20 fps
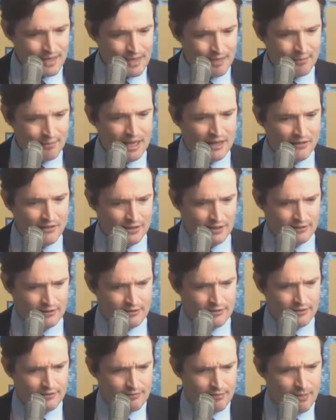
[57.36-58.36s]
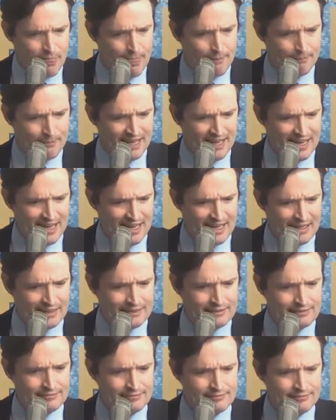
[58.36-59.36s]
about this.
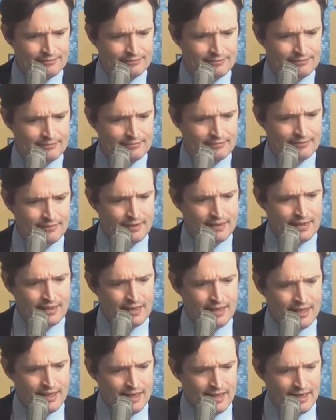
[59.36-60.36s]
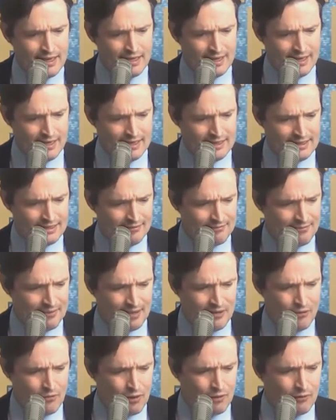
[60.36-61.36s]
And and
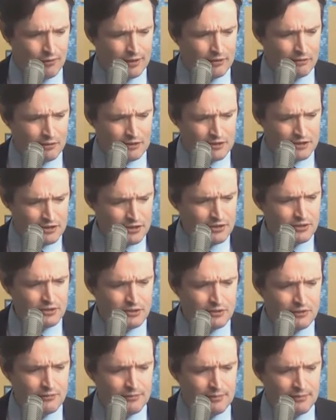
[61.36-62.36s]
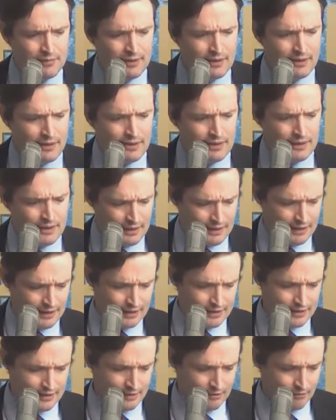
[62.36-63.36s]
what we will do
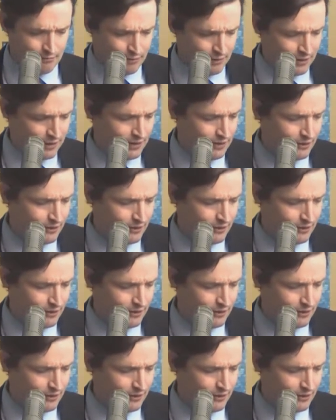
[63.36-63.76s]
is bring